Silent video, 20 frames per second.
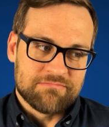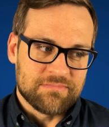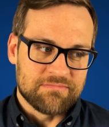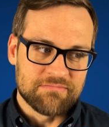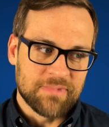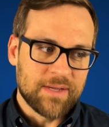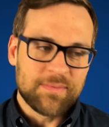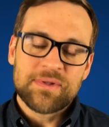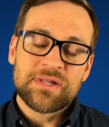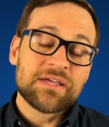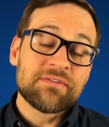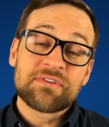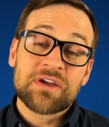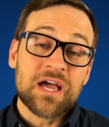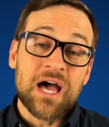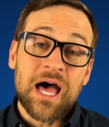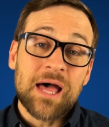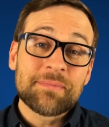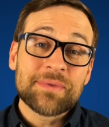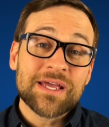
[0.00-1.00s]
Maybe leave a
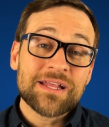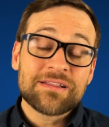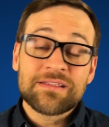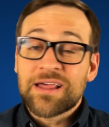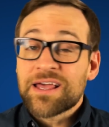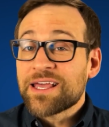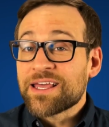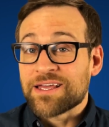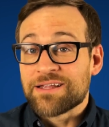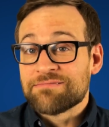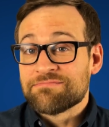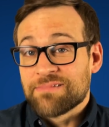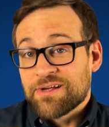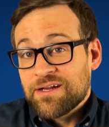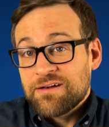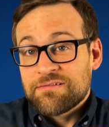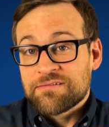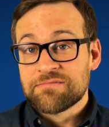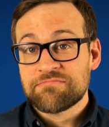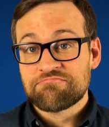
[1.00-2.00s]
comment and like it. I
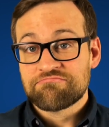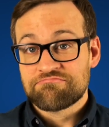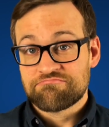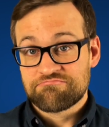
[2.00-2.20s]
don't know.